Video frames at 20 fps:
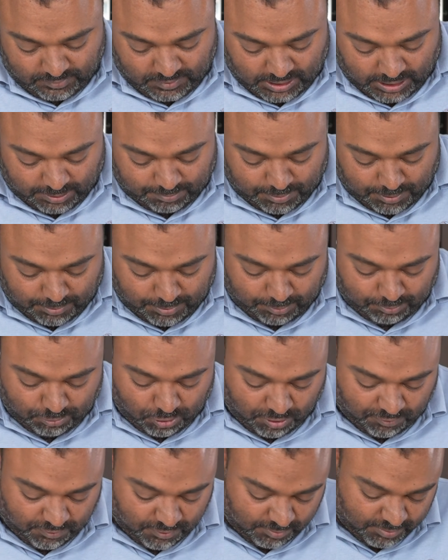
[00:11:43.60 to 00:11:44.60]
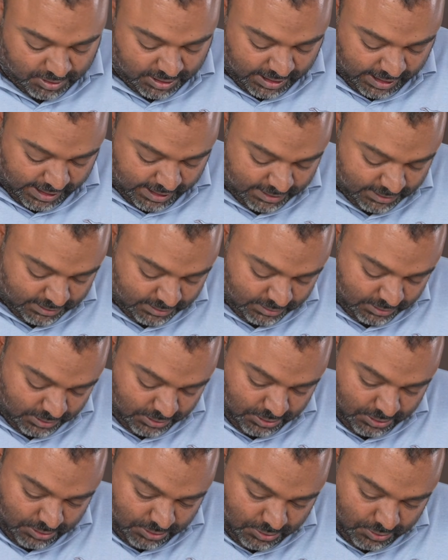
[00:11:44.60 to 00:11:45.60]
that my mom got from her garden
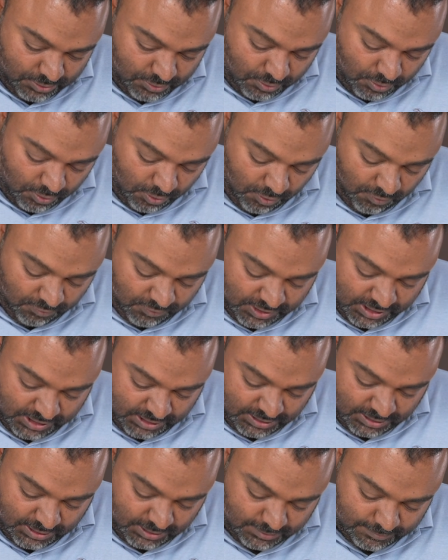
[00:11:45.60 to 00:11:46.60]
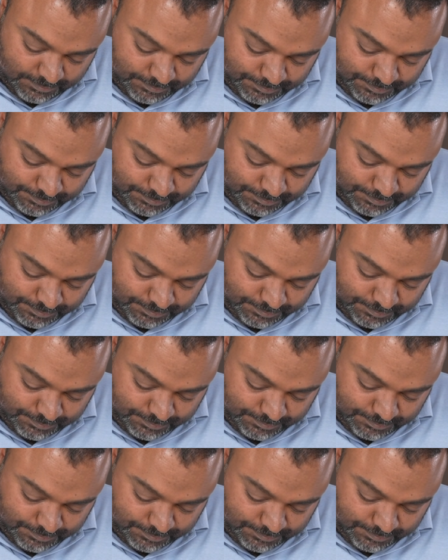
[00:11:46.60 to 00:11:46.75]
over it.